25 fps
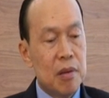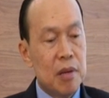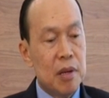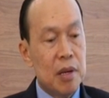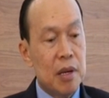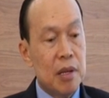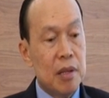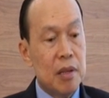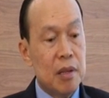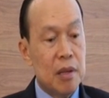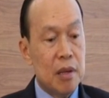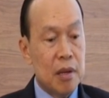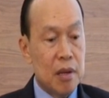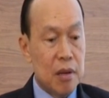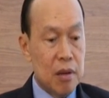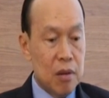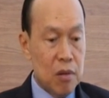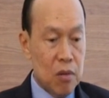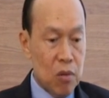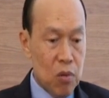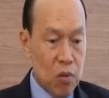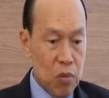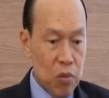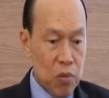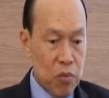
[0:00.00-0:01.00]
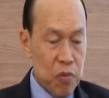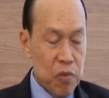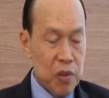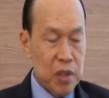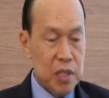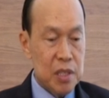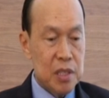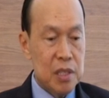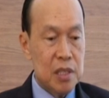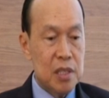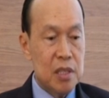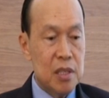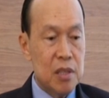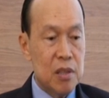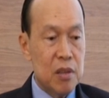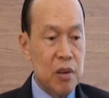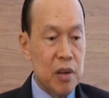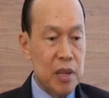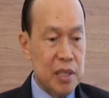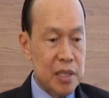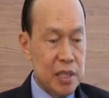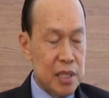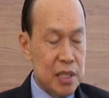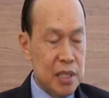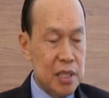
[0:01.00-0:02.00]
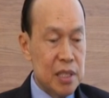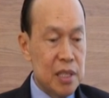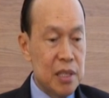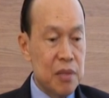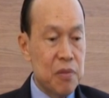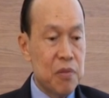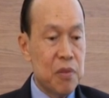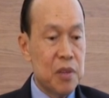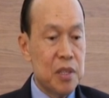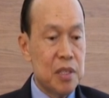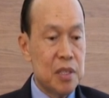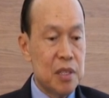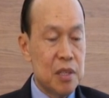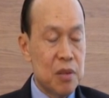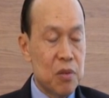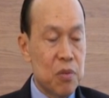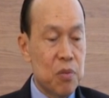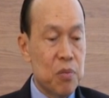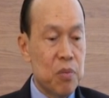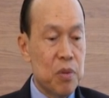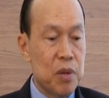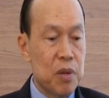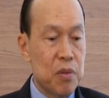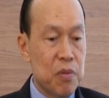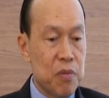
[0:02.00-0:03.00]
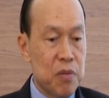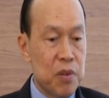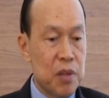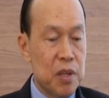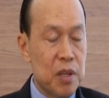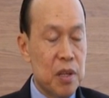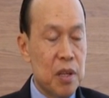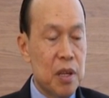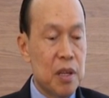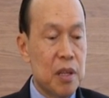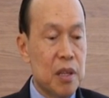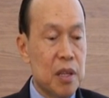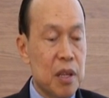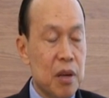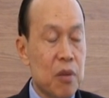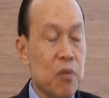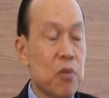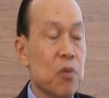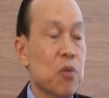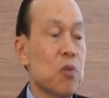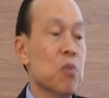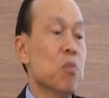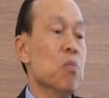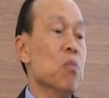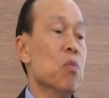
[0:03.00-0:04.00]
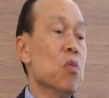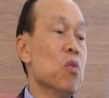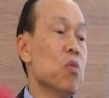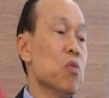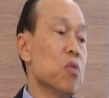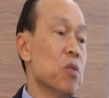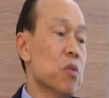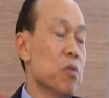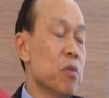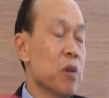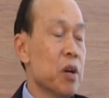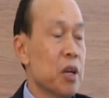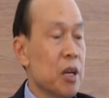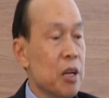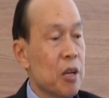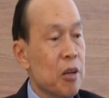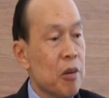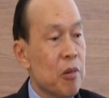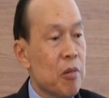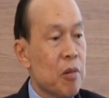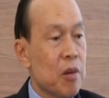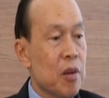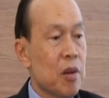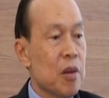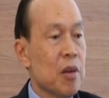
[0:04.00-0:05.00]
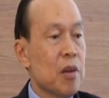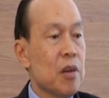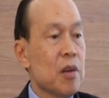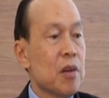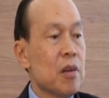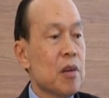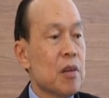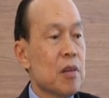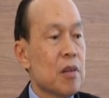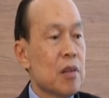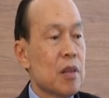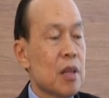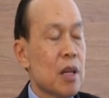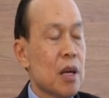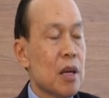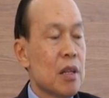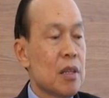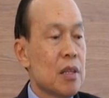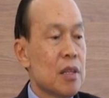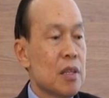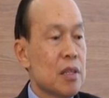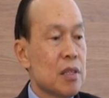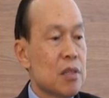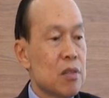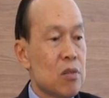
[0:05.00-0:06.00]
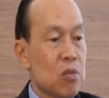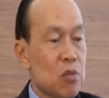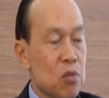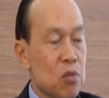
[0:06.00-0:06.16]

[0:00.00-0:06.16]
And the old investor, the existing investor will be afraid and they will move away. Then it's no